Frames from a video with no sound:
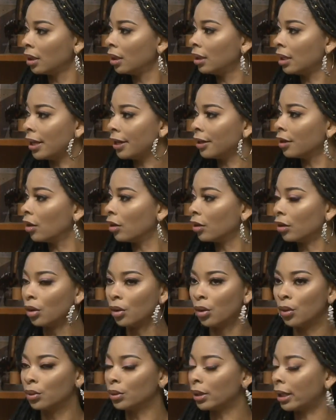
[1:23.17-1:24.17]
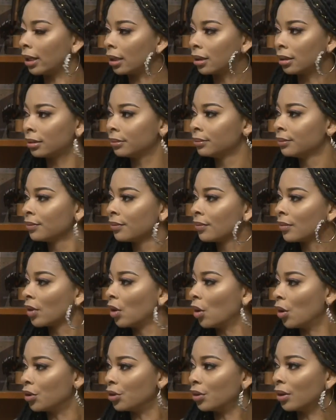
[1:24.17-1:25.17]
let it all go, like, so
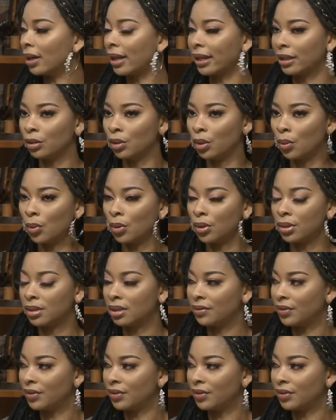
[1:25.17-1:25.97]
not necessarily.